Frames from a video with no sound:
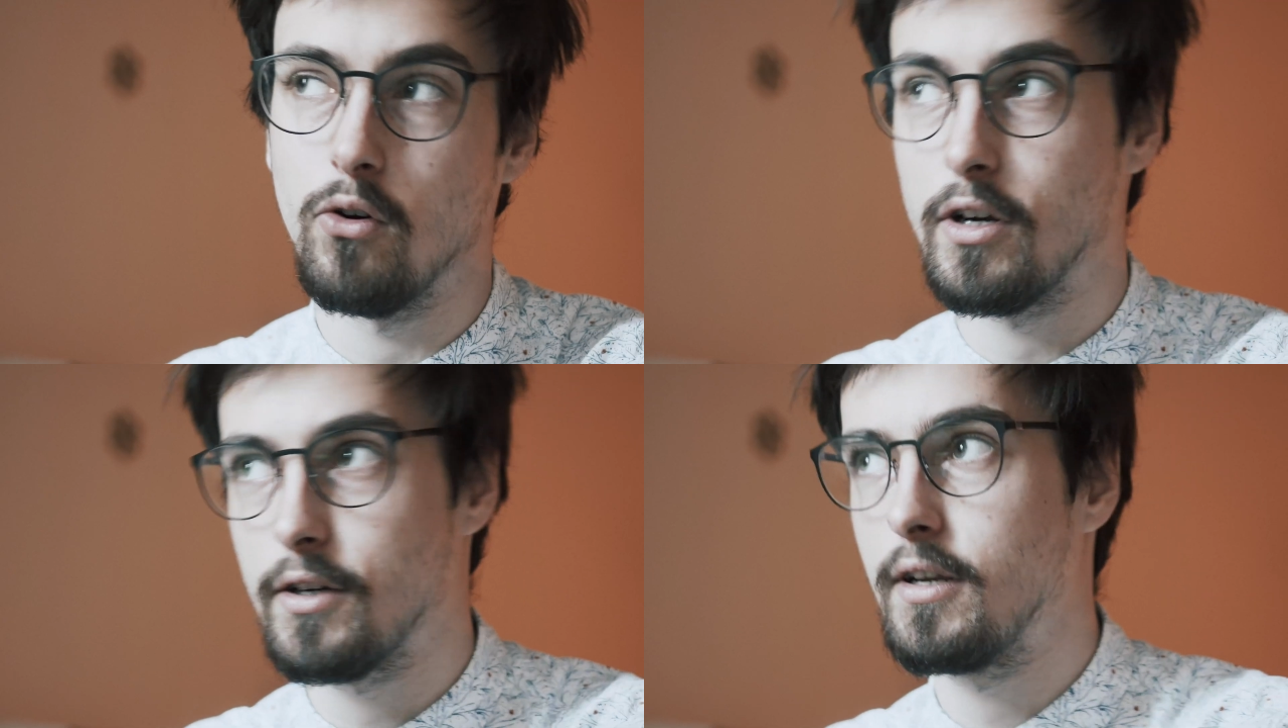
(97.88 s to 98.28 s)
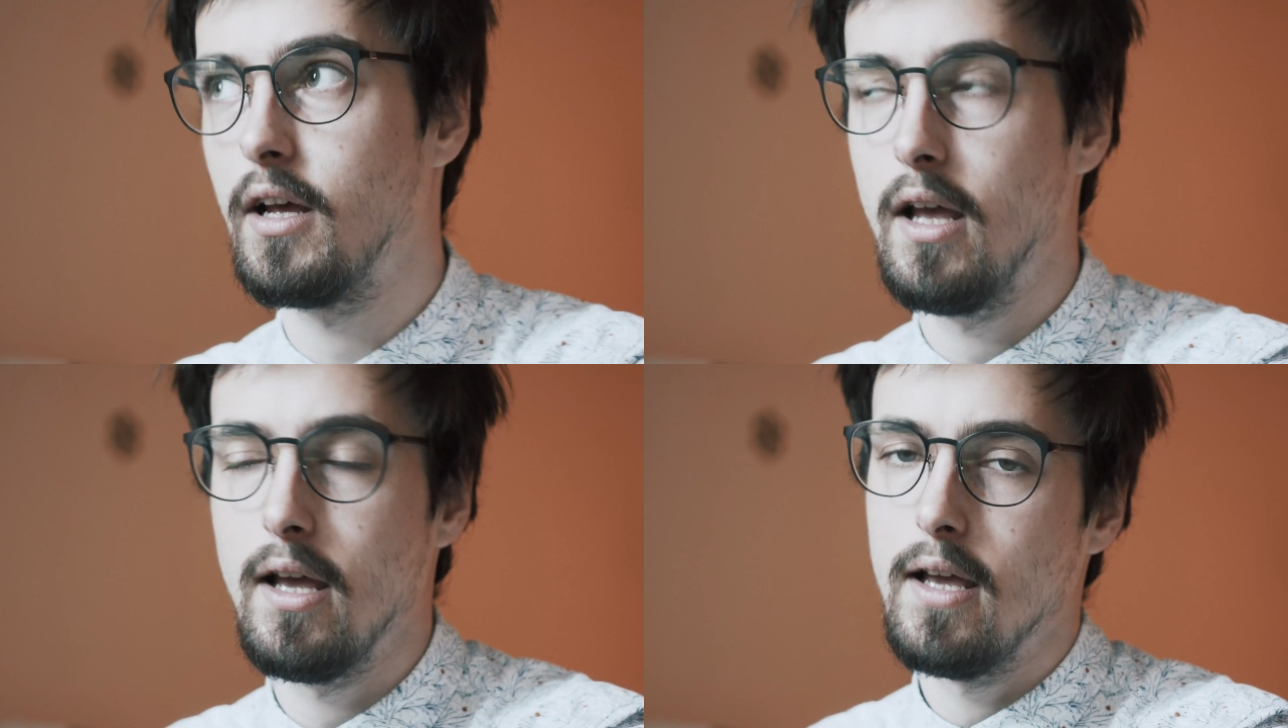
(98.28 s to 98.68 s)
or
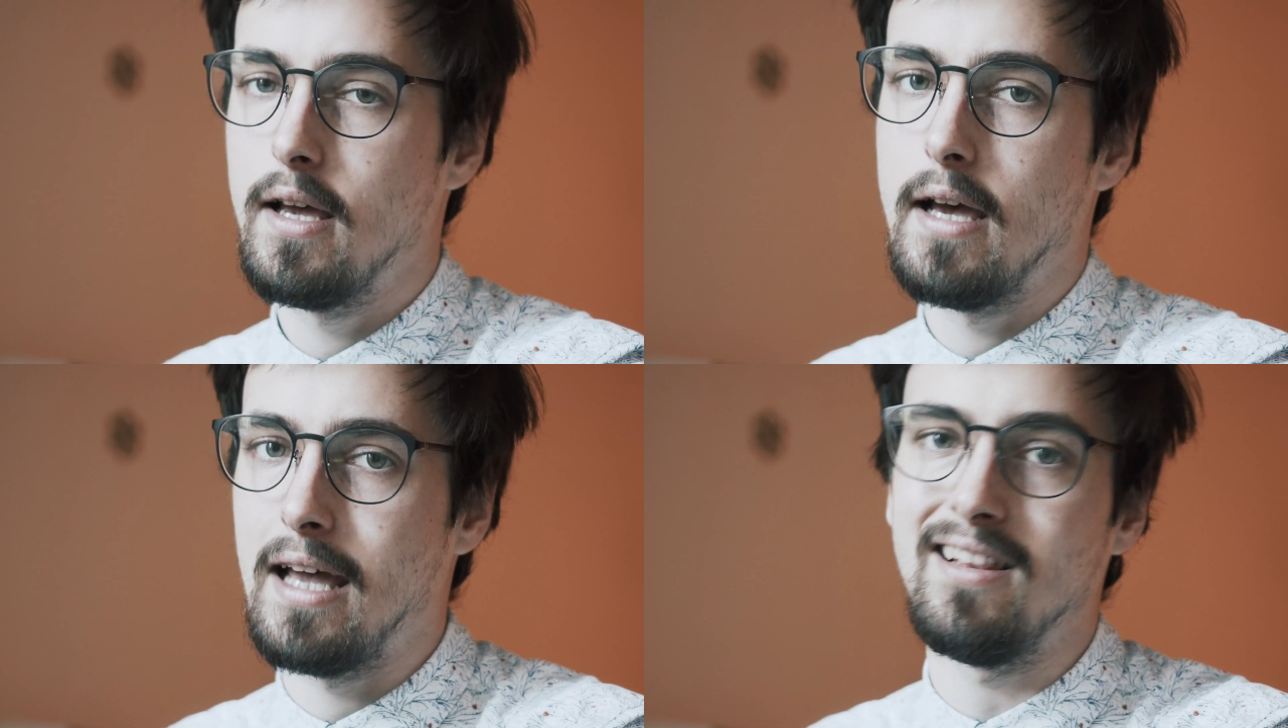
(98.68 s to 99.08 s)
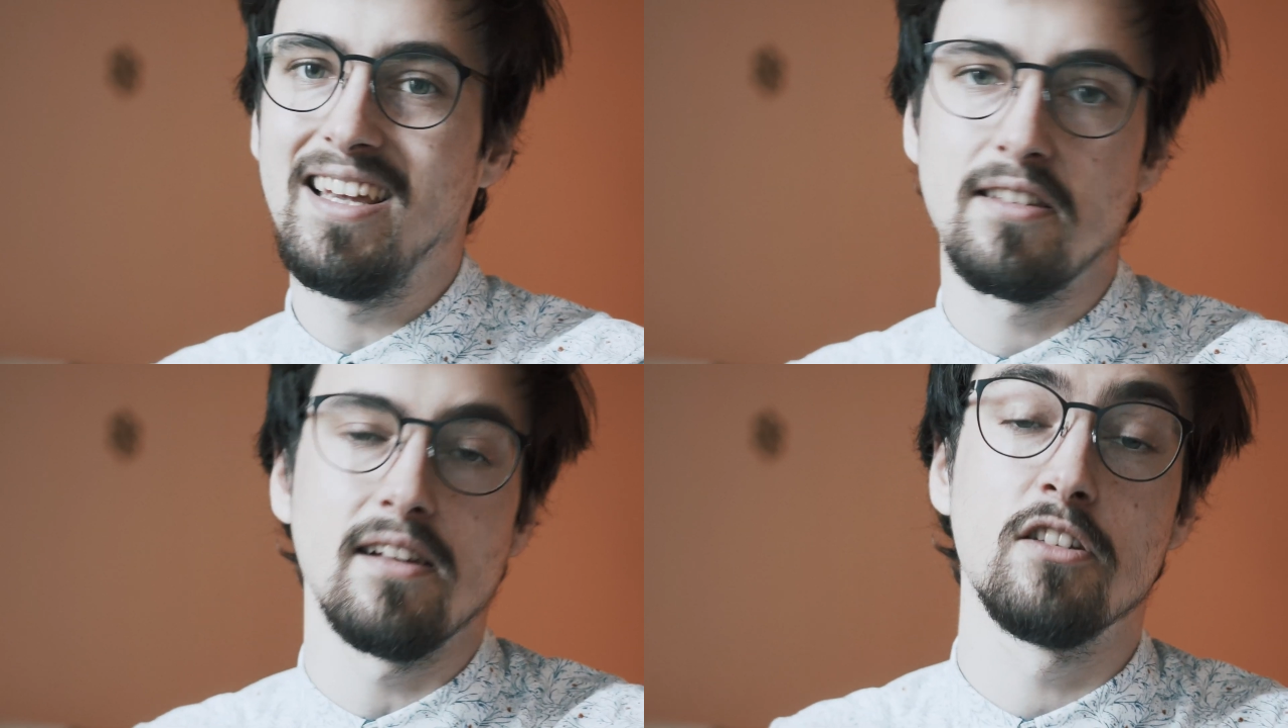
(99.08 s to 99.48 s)
at
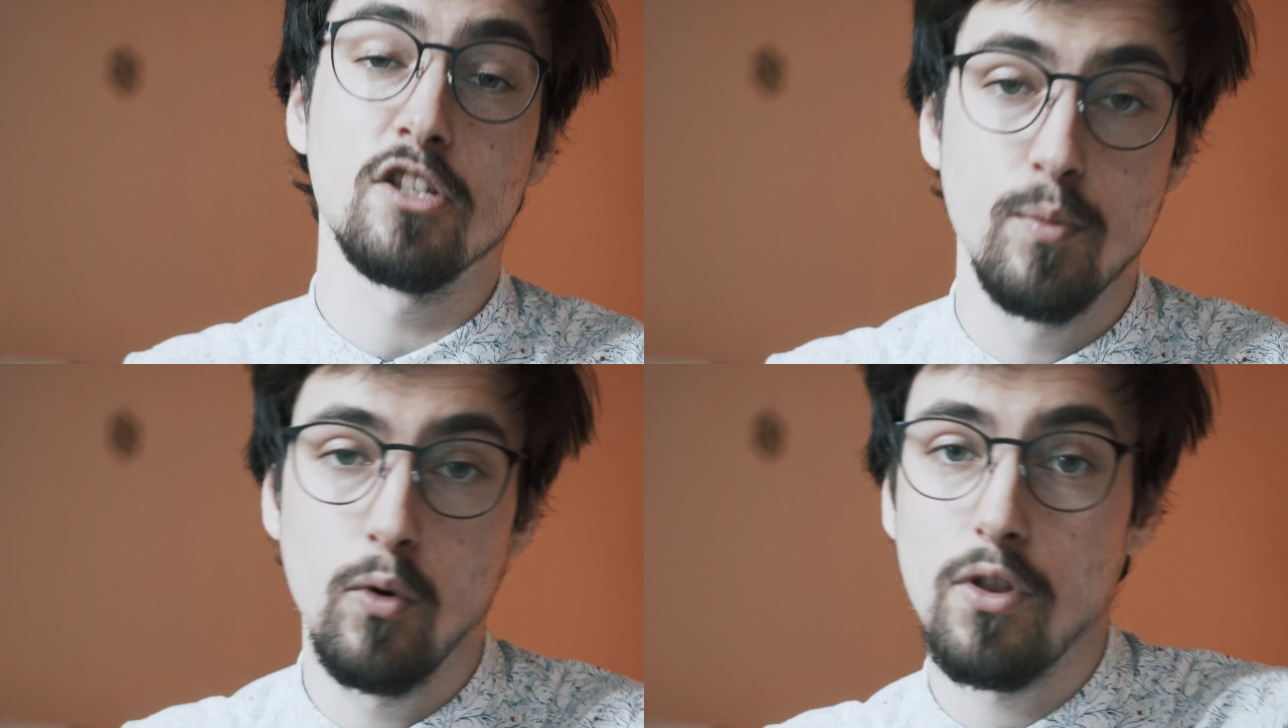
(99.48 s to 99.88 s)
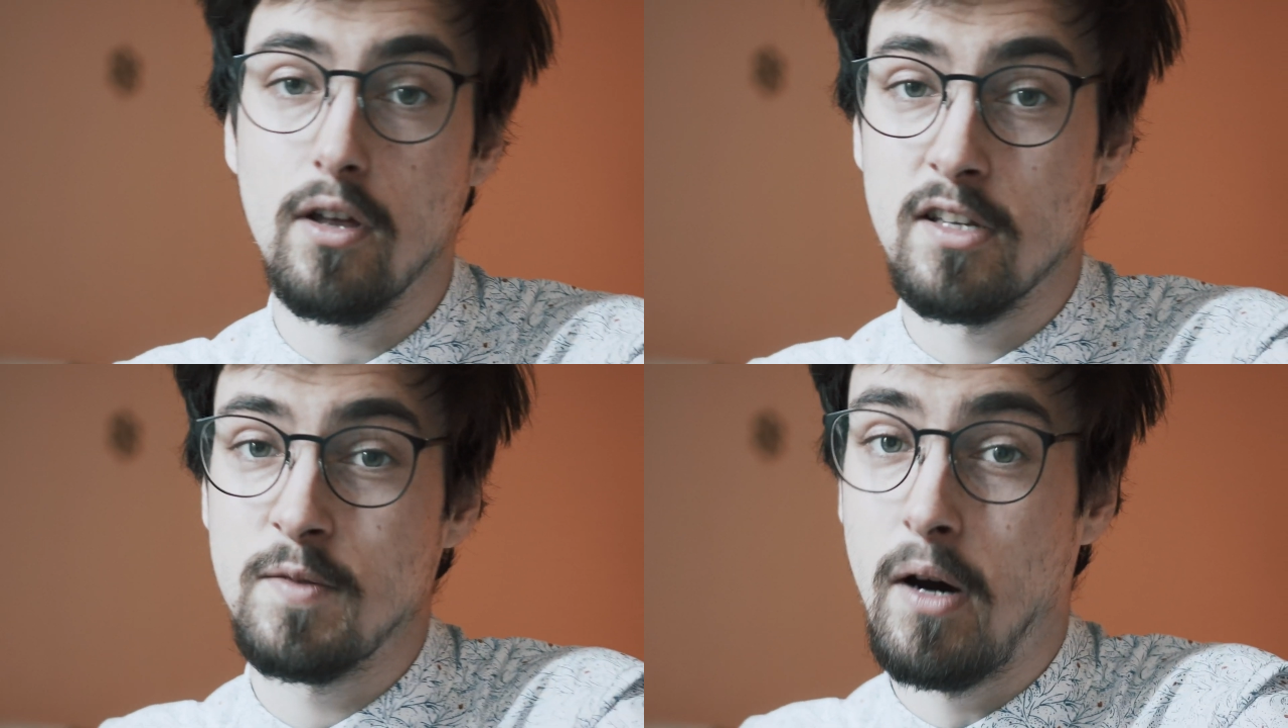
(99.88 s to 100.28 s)
least as smooth as